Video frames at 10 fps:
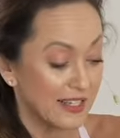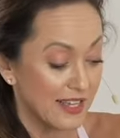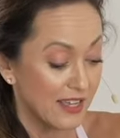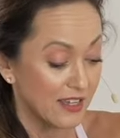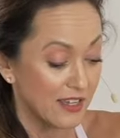
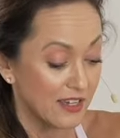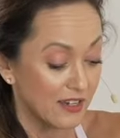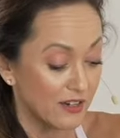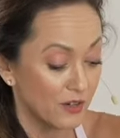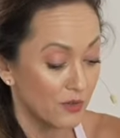Exhale
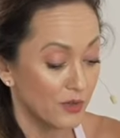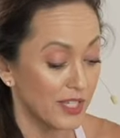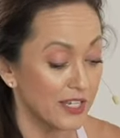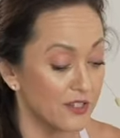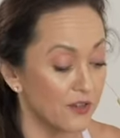here,
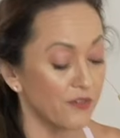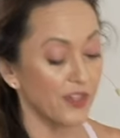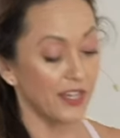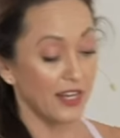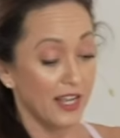release your
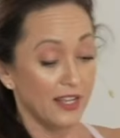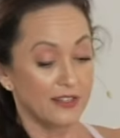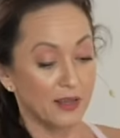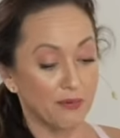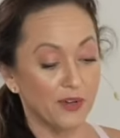feet,
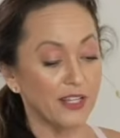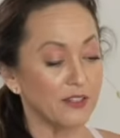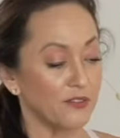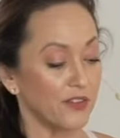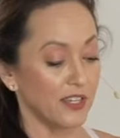
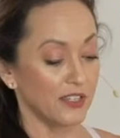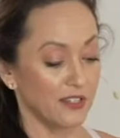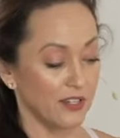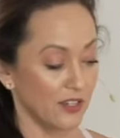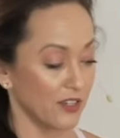separate the feet.